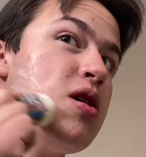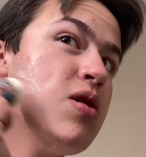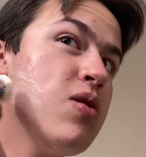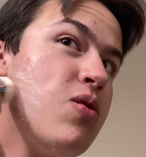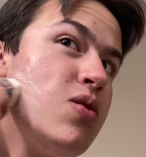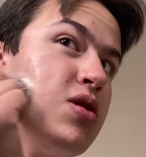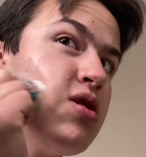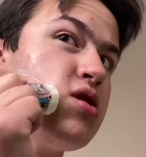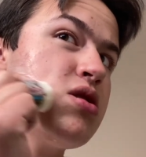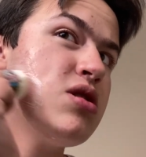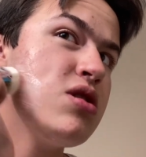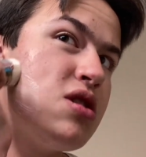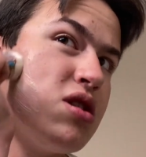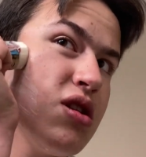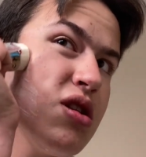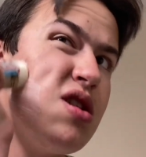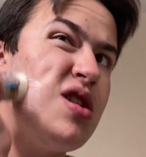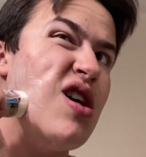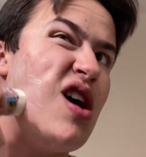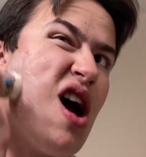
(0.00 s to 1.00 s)
which,
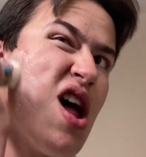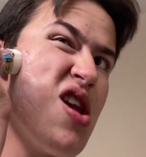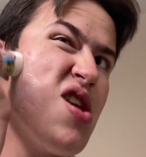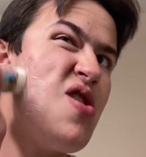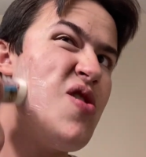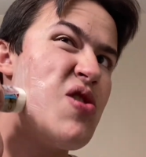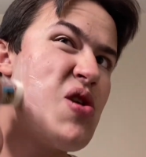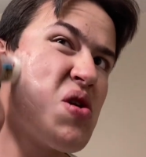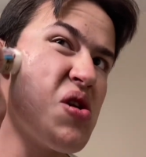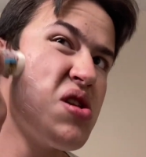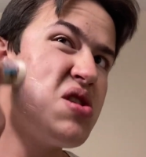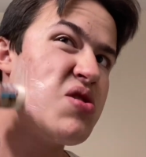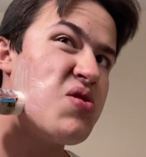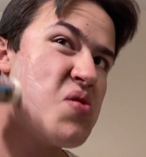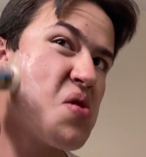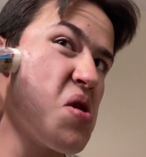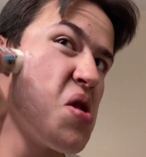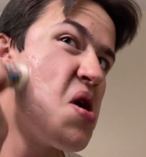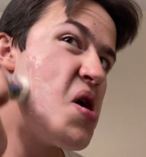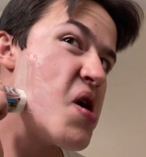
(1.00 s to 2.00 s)
I don't know, there isn't
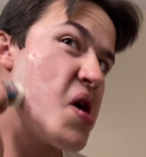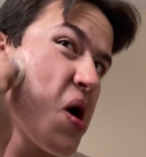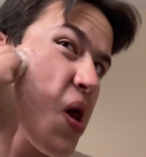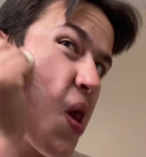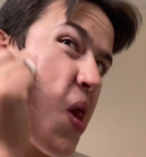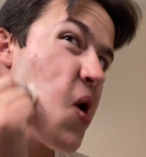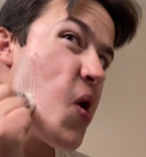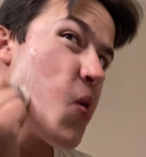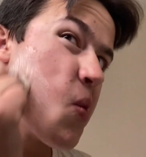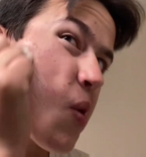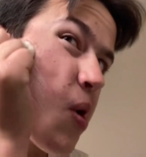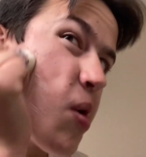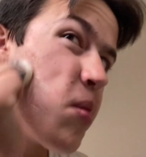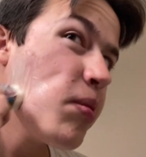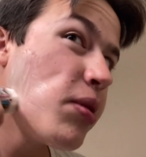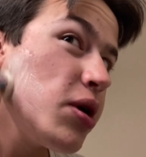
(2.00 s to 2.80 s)
really a clear one,